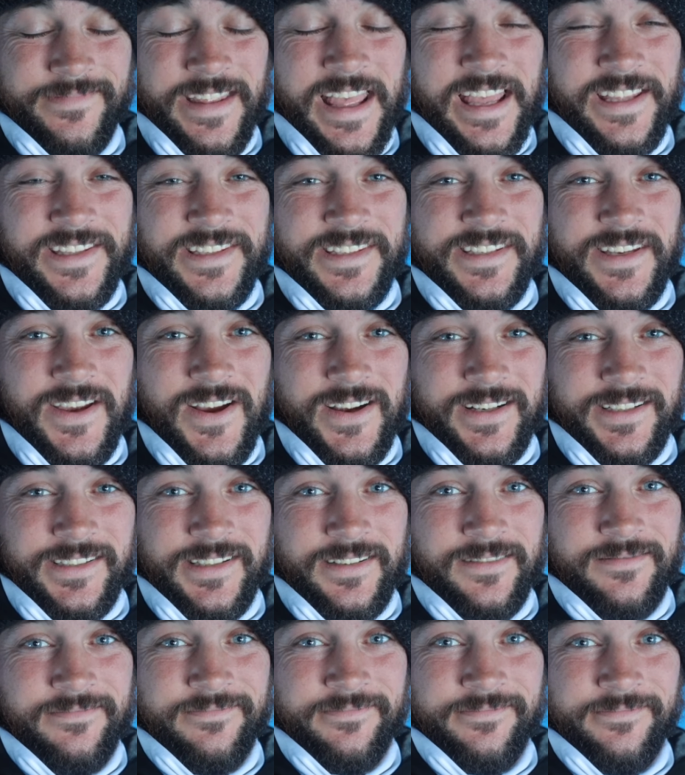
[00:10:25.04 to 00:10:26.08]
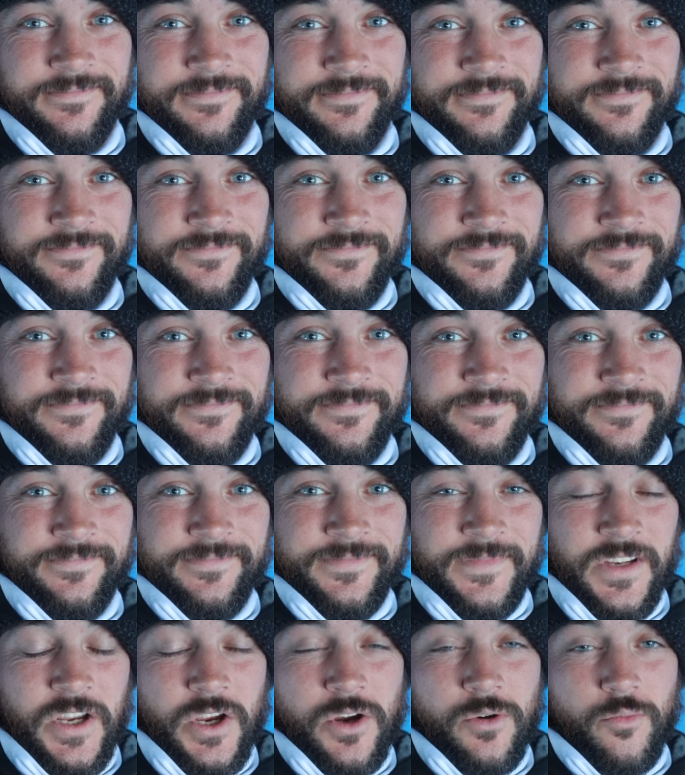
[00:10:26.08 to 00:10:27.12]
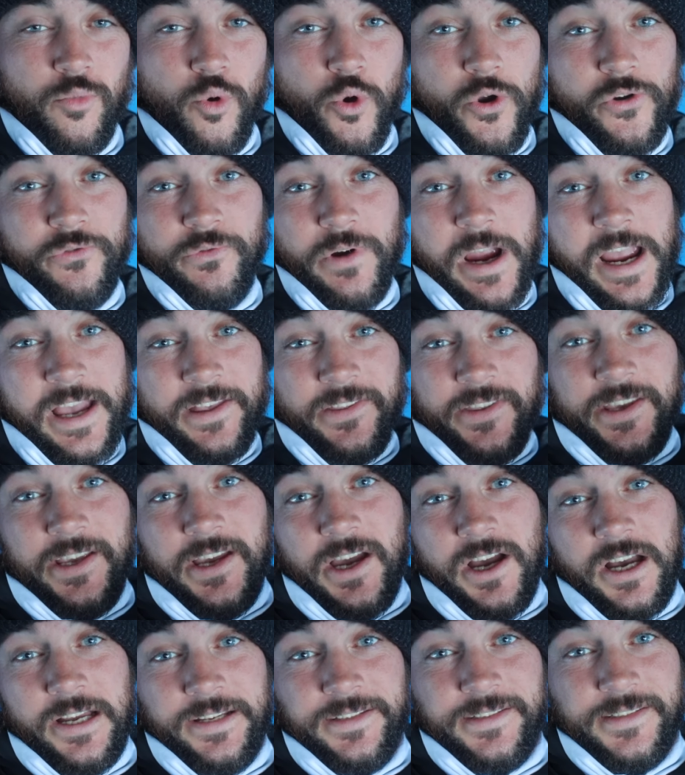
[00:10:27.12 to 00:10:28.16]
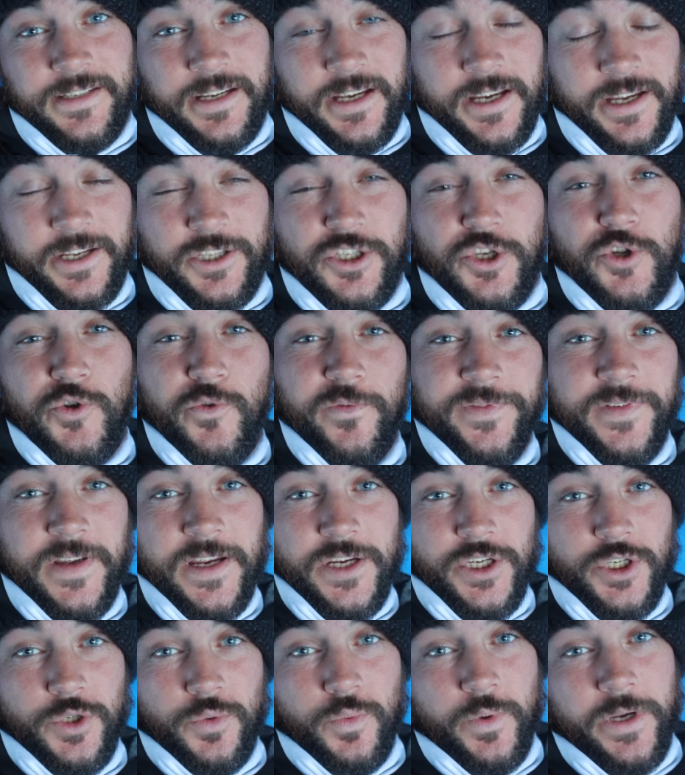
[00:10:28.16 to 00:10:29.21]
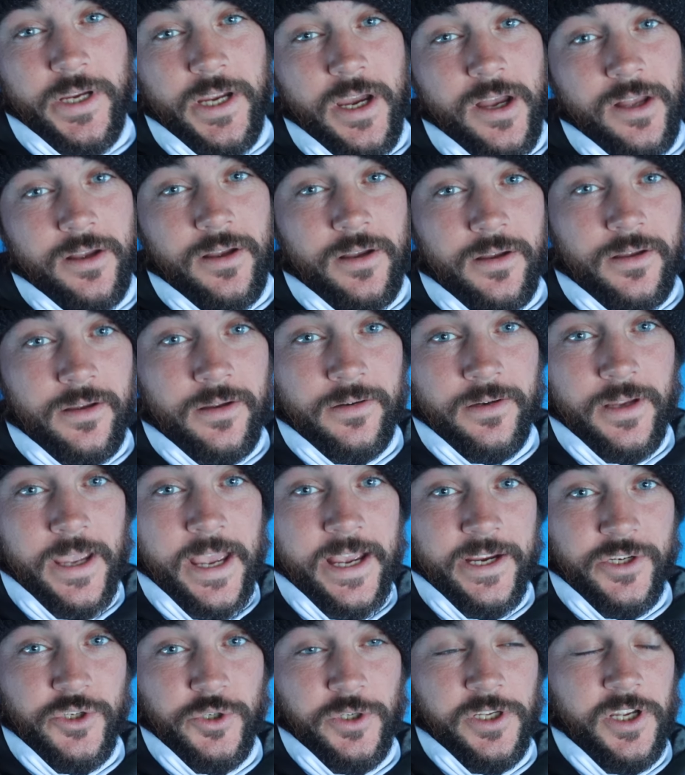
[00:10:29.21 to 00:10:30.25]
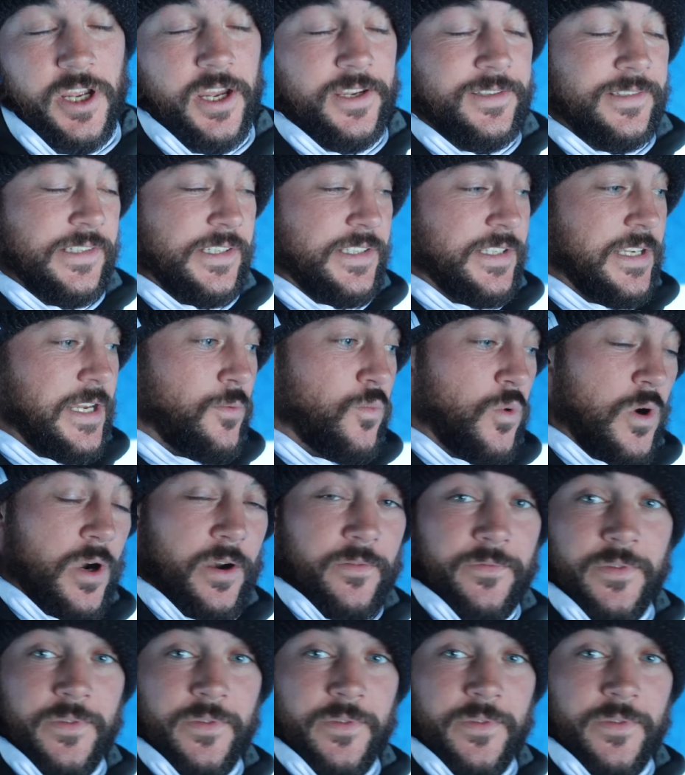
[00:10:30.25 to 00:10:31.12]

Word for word: That sucked. Boy Riley caught uh, two fish. We got actually got to see one